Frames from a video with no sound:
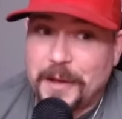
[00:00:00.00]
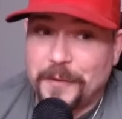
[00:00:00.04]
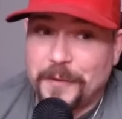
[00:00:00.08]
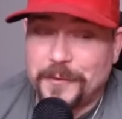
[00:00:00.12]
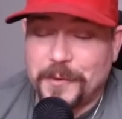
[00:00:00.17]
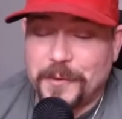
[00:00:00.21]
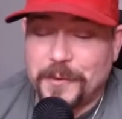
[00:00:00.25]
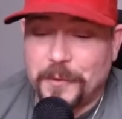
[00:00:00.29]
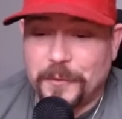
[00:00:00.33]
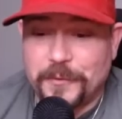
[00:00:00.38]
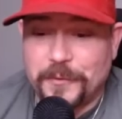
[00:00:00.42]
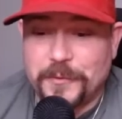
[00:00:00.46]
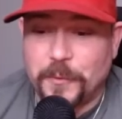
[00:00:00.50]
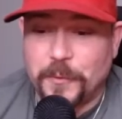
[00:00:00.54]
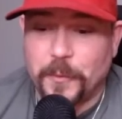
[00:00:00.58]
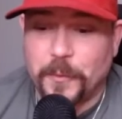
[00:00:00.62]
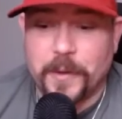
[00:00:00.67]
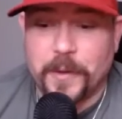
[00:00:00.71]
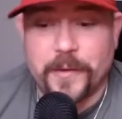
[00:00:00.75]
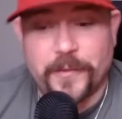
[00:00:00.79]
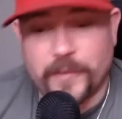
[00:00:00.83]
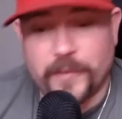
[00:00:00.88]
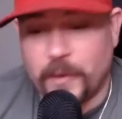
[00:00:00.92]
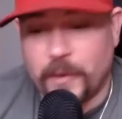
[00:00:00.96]
the whole story.
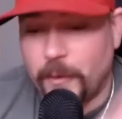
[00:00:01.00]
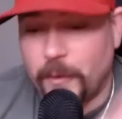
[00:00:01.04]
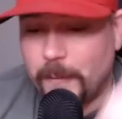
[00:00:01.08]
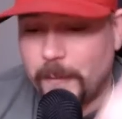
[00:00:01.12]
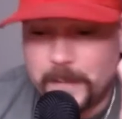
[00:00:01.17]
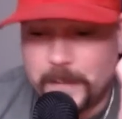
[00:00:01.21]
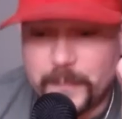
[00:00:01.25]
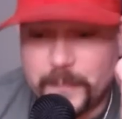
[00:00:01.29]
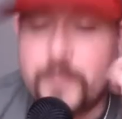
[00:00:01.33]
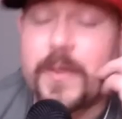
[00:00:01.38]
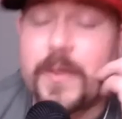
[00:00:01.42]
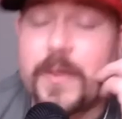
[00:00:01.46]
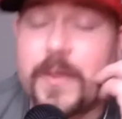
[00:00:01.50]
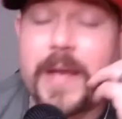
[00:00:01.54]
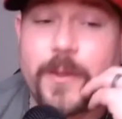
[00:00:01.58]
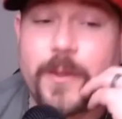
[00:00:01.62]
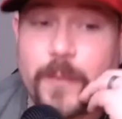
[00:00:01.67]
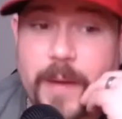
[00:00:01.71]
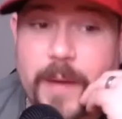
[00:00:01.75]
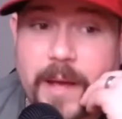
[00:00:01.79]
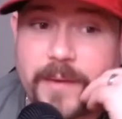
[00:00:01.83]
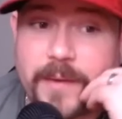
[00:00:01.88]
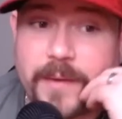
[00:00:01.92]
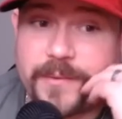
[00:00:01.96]
So thank you
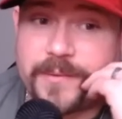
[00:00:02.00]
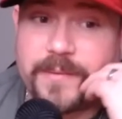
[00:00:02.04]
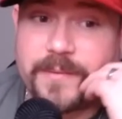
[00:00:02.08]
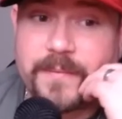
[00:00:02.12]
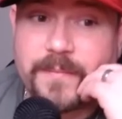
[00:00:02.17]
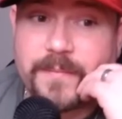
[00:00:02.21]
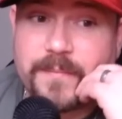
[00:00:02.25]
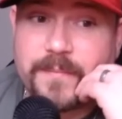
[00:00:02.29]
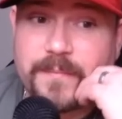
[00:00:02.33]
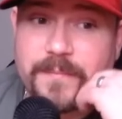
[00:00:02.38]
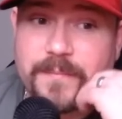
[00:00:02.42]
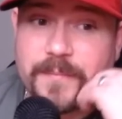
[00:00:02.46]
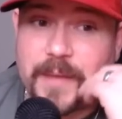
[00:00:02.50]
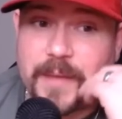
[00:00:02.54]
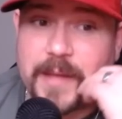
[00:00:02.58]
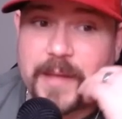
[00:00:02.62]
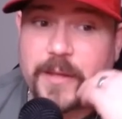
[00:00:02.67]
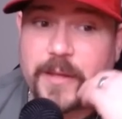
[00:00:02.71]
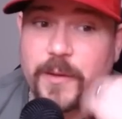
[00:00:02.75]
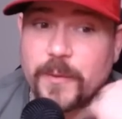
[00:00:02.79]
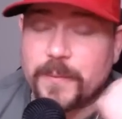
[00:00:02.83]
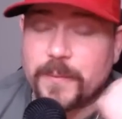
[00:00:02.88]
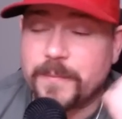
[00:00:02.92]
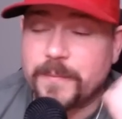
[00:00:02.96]
guys. Thank
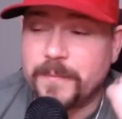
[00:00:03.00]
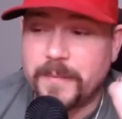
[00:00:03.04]
you.